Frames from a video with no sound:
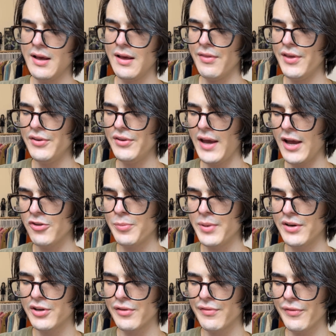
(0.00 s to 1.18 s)
This has been
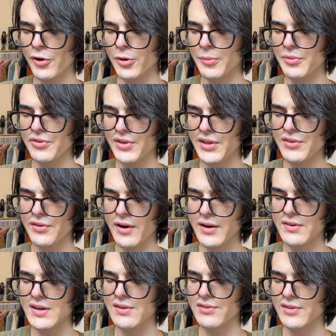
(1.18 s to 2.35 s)
confirmed since
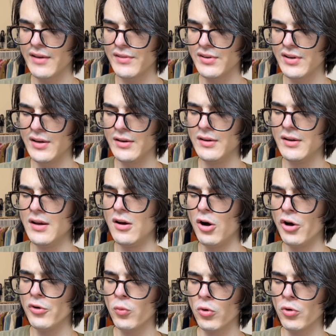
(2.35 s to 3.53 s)
1917 on
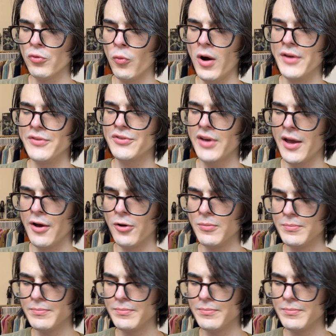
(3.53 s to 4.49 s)
a worldwide scale.